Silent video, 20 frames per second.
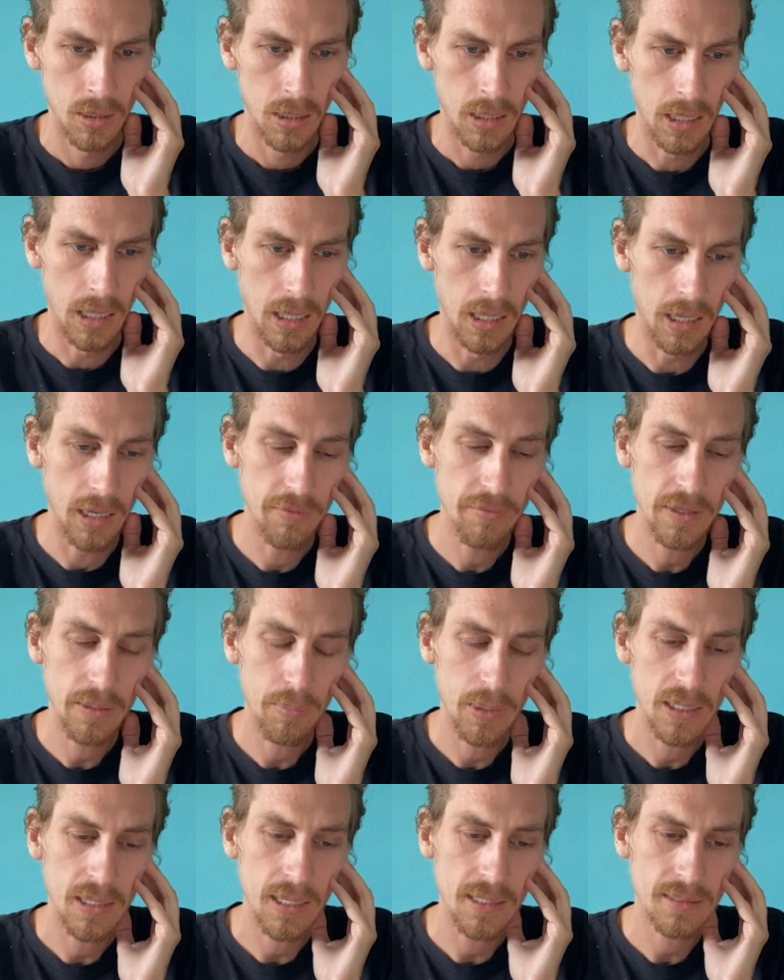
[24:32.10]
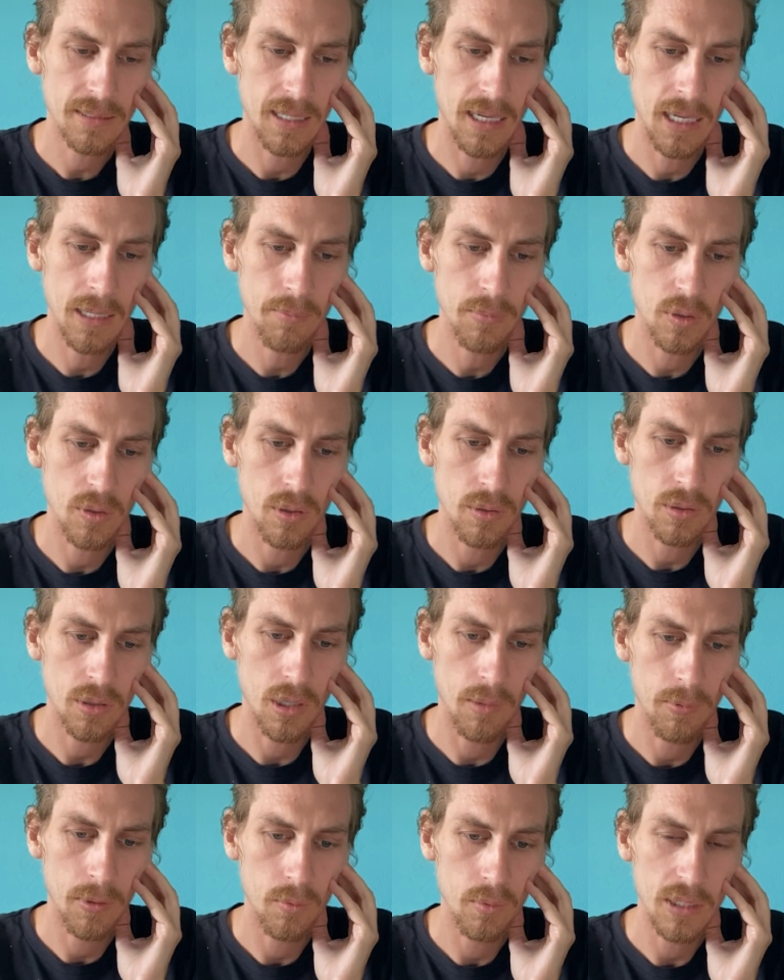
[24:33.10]
I think by that time, in a
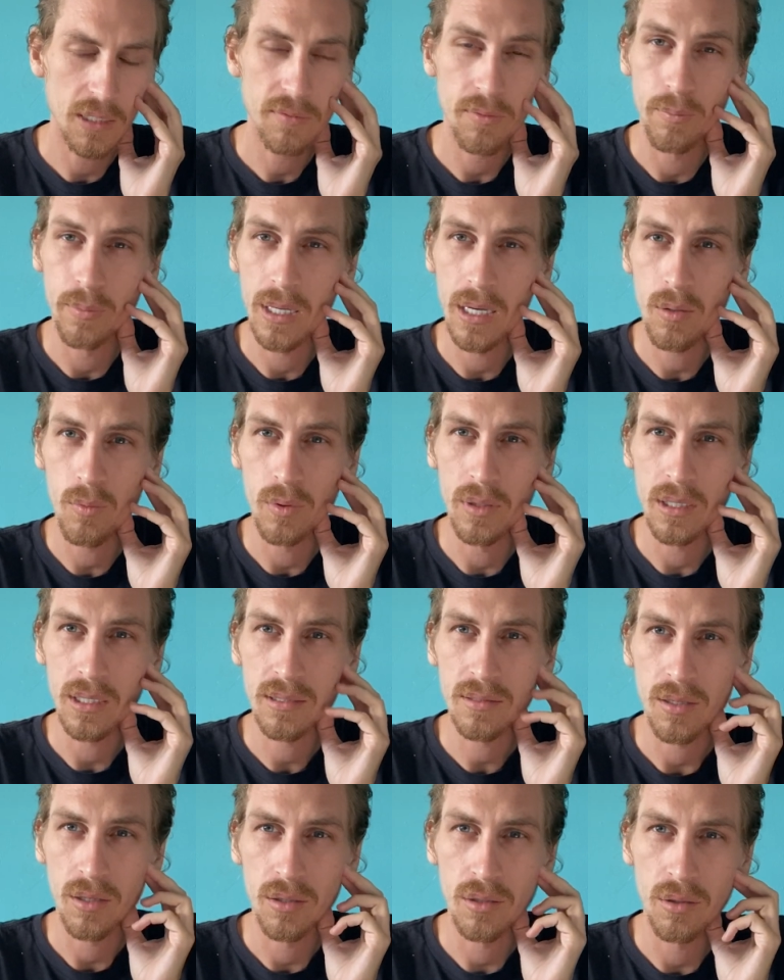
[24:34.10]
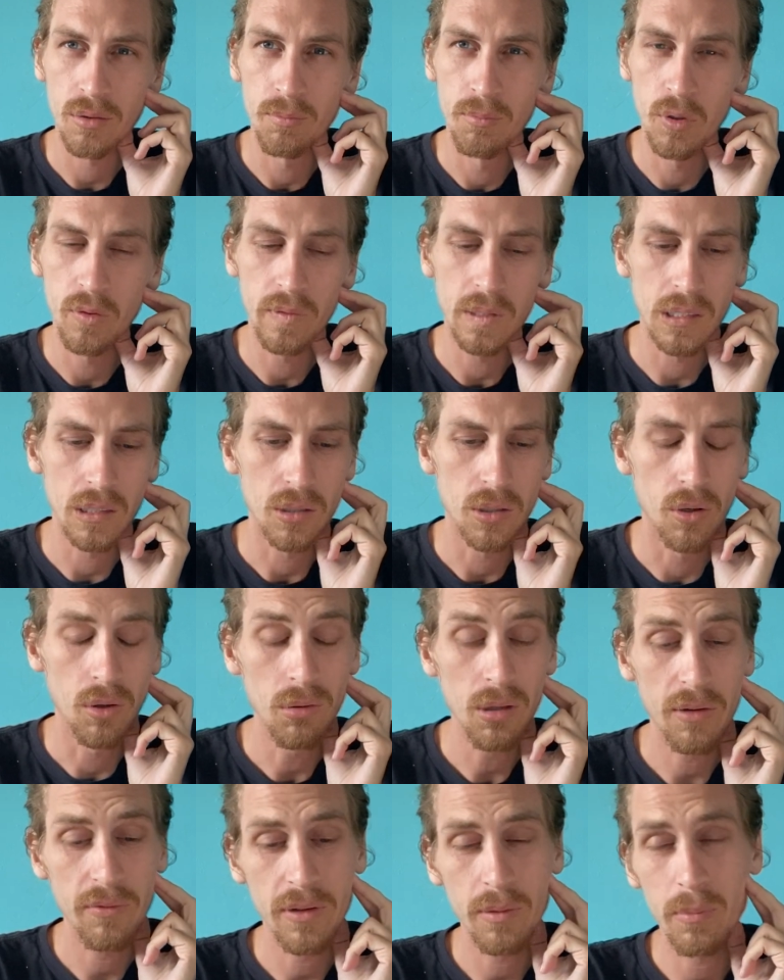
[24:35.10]
couple of weeks from now, when that start moving the
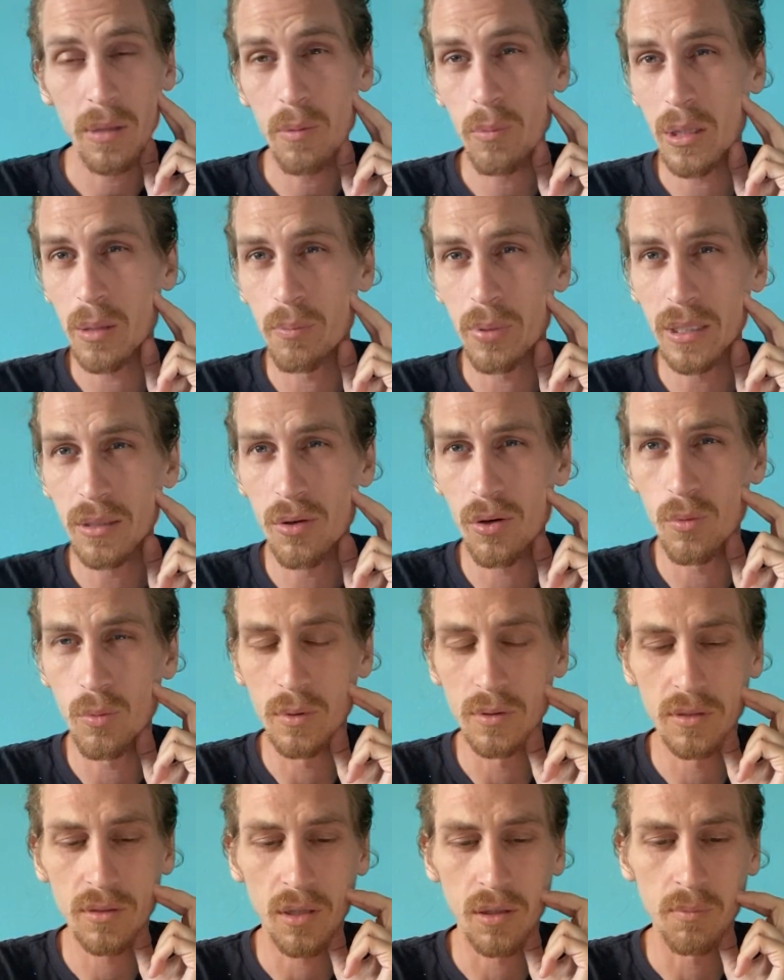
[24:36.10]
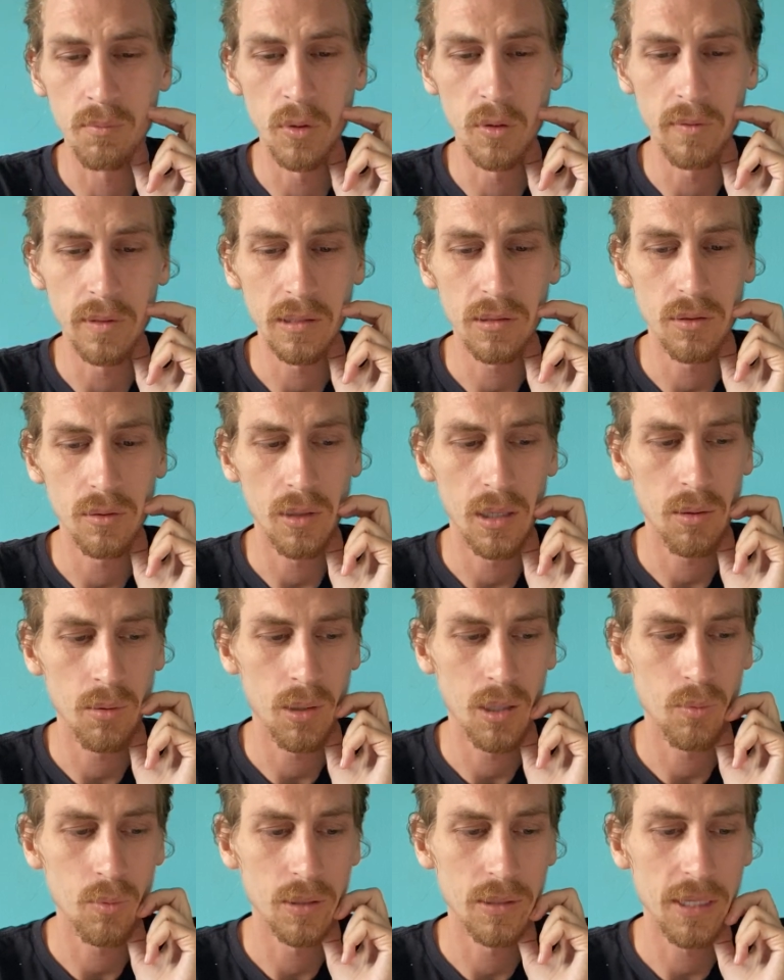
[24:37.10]
gold, I think maybe the Bitcoin will start moving too.
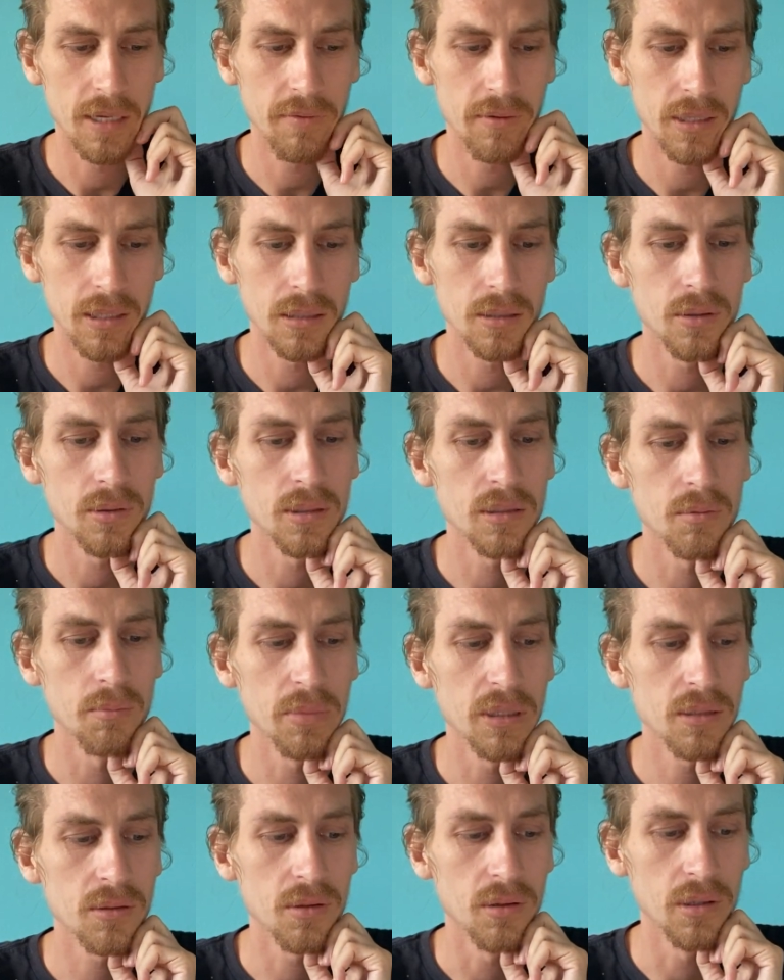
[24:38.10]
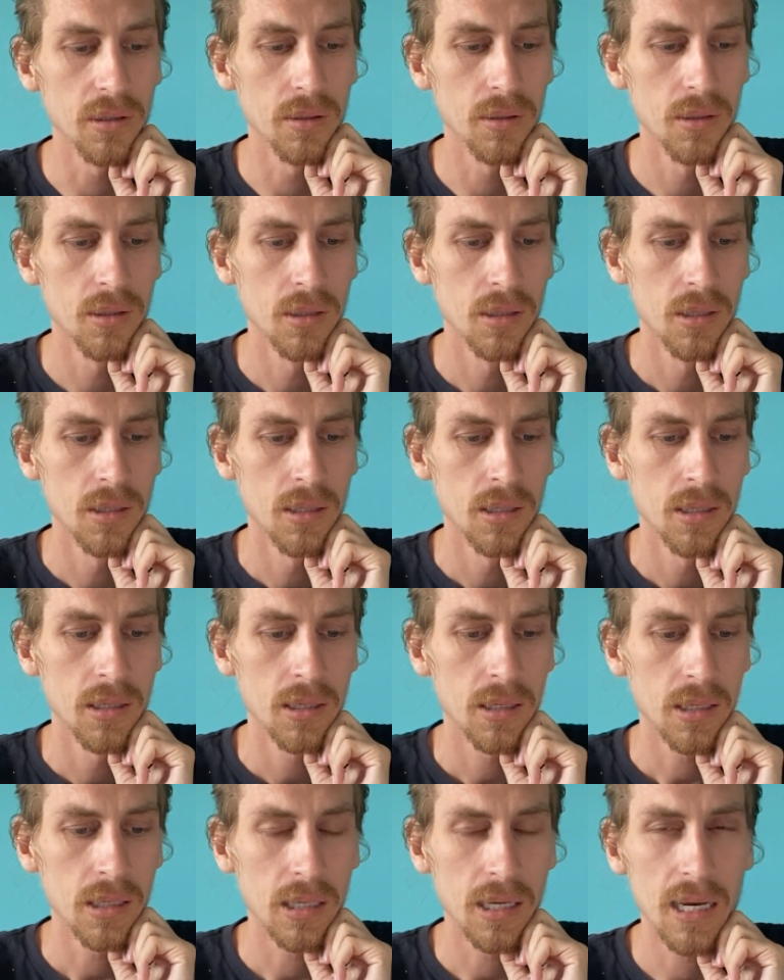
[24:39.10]
I will definitely go into Bitcoin.
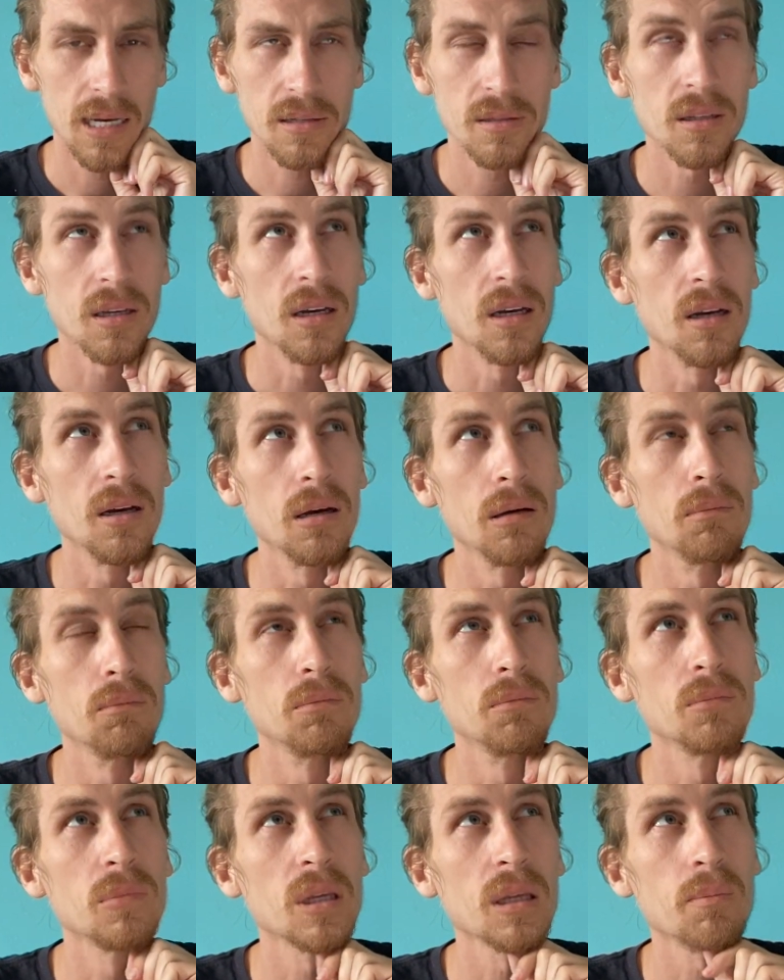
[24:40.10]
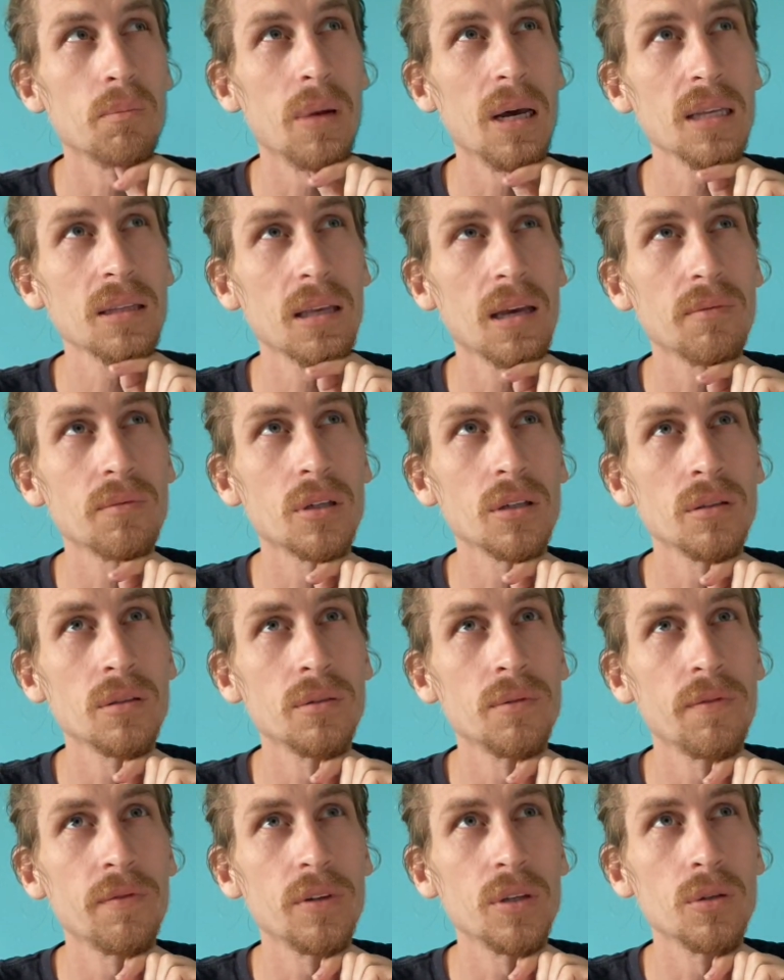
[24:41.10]
It might have
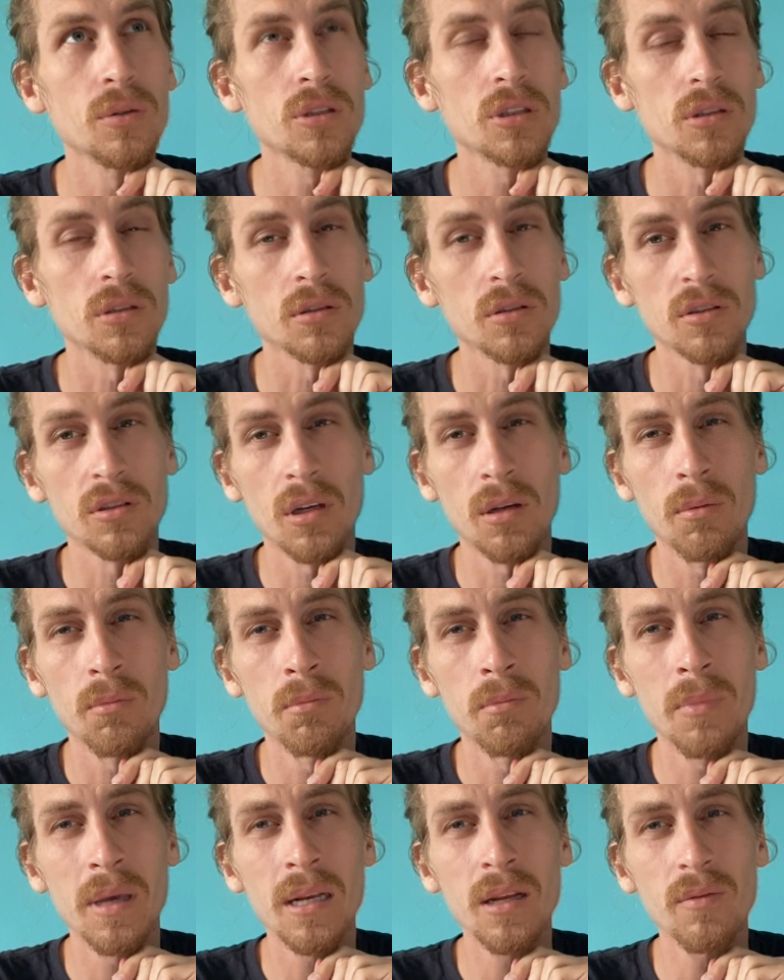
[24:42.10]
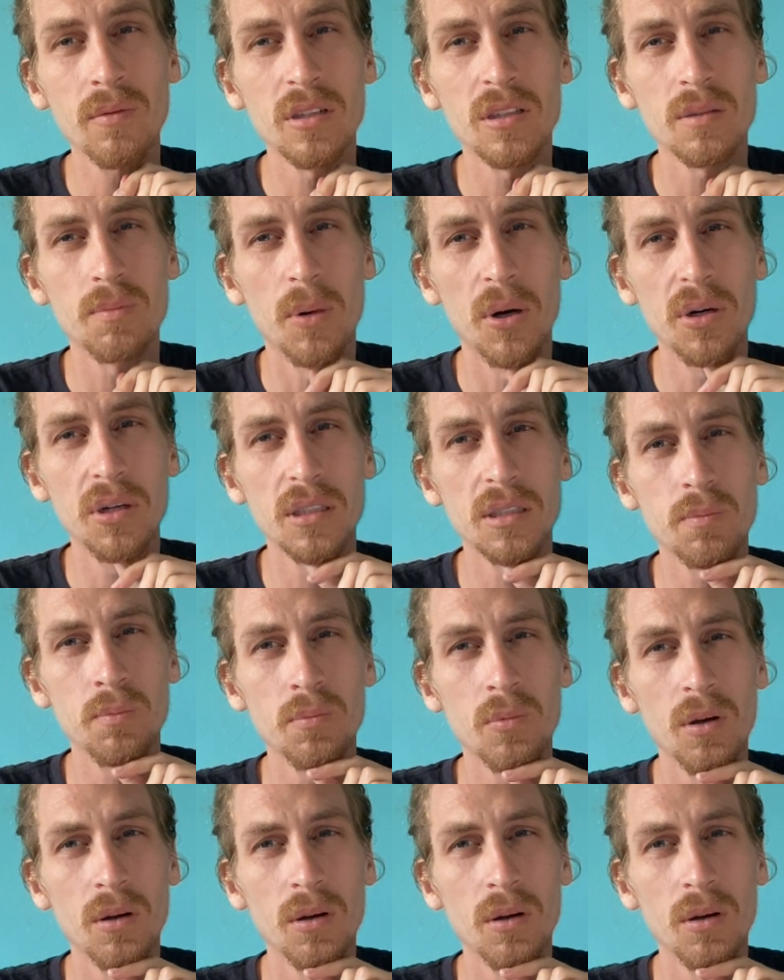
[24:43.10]
good future, because many of the smartest